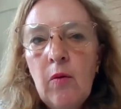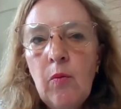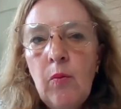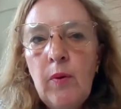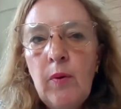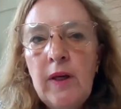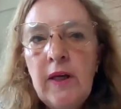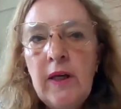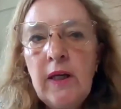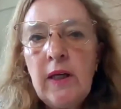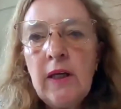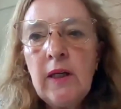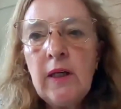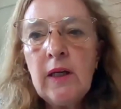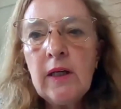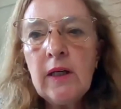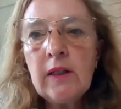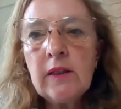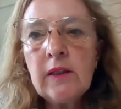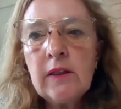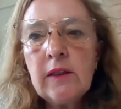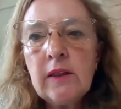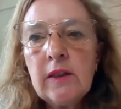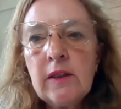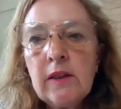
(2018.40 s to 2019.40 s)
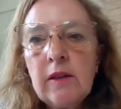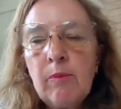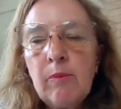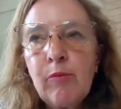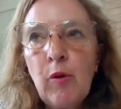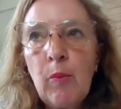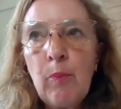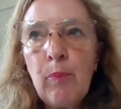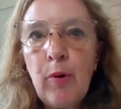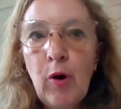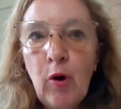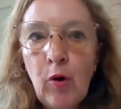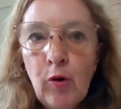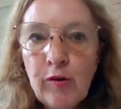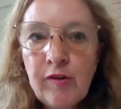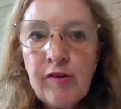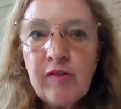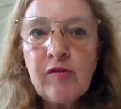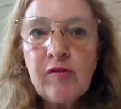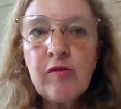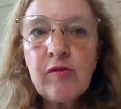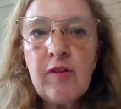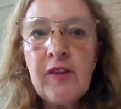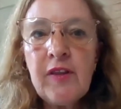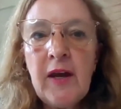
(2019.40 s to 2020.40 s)
we propose
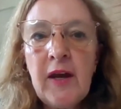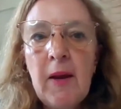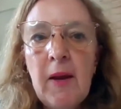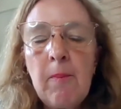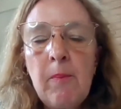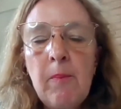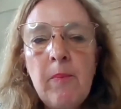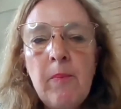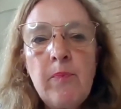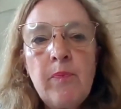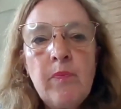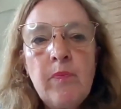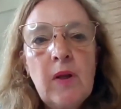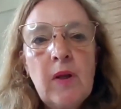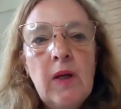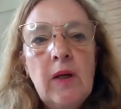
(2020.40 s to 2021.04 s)
to them